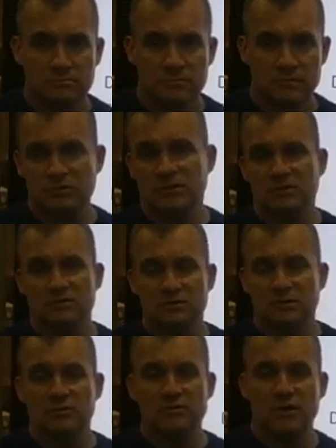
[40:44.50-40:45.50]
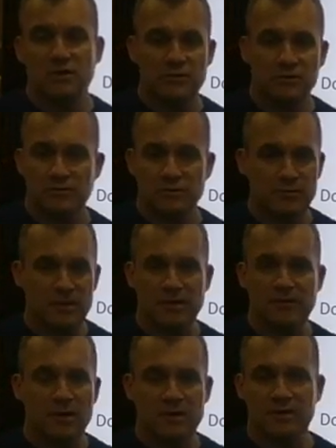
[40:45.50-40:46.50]
I thought this would be
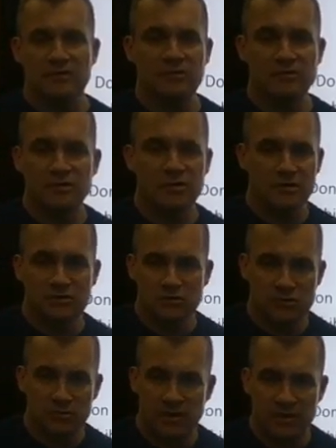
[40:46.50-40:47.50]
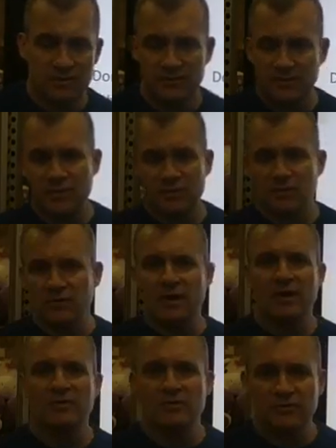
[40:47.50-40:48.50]
interactive. I should have done a Zoom meeting. Somehow I thought we
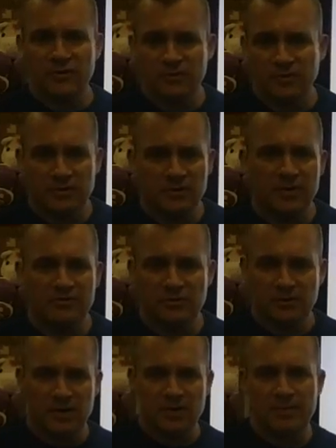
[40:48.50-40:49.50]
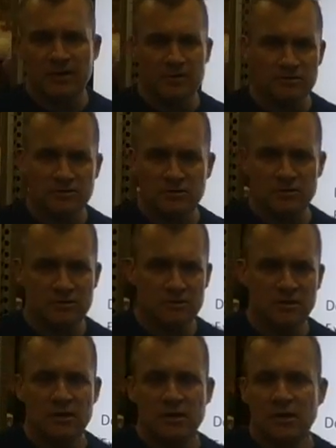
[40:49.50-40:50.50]
had to do Facebook Live, so my apologies.
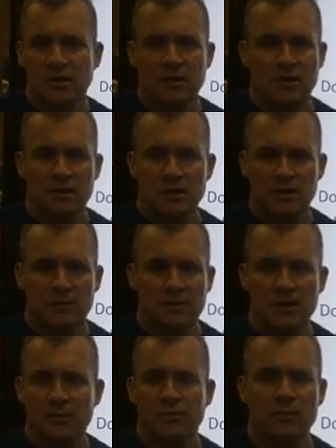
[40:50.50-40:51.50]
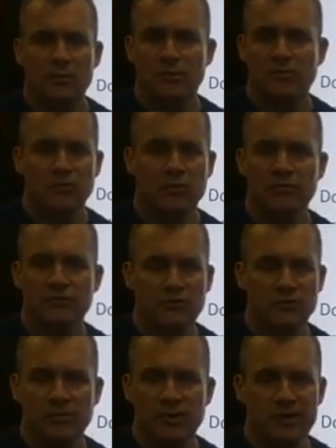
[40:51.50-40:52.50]
I would prefer a
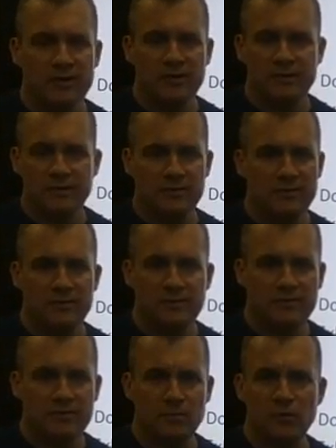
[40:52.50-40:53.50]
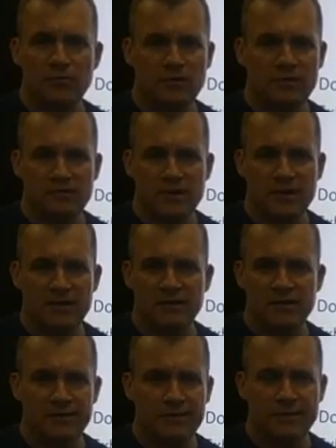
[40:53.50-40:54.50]
Zoom meeting. It's more
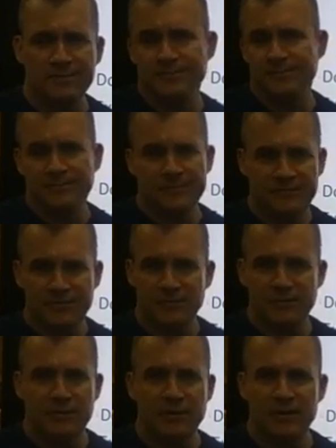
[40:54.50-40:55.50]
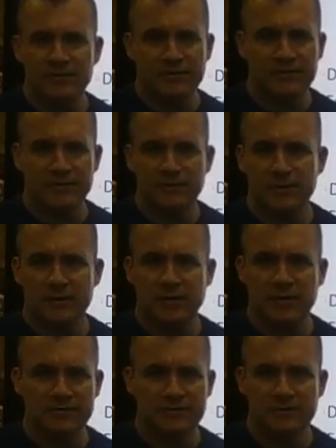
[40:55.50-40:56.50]
functionality, but Facebook Live is Facebook
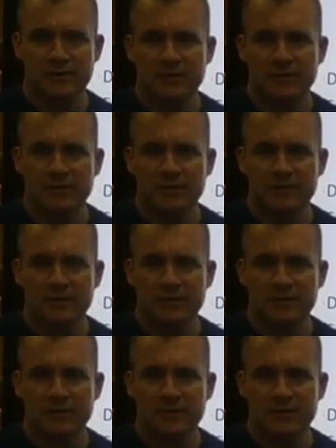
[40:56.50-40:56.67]
Live.